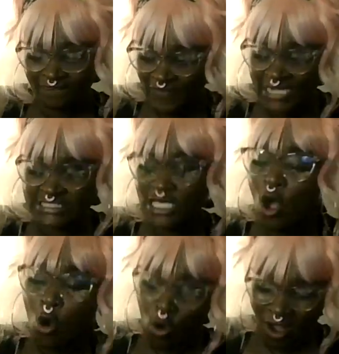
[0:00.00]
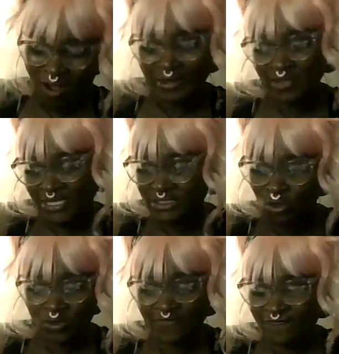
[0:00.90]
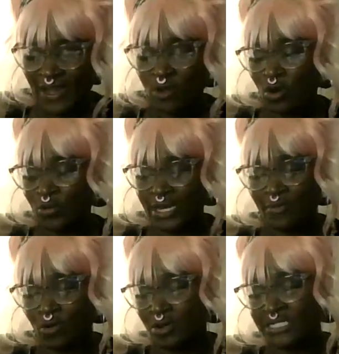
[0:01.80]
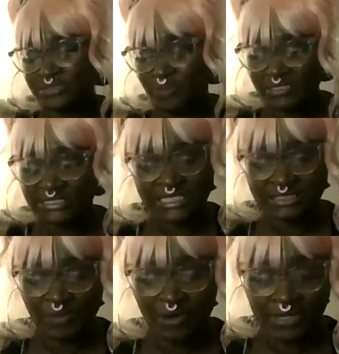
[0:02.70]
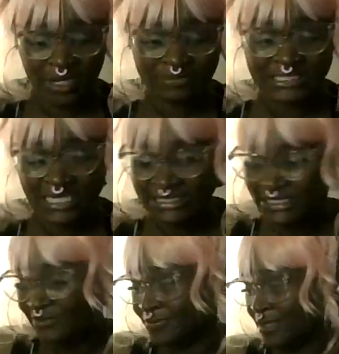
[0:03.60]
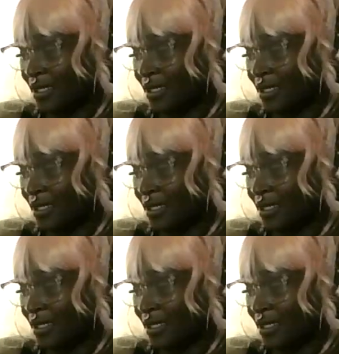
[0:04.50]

fights or arguments or want to fight or whatever. Or this person is very obsessive.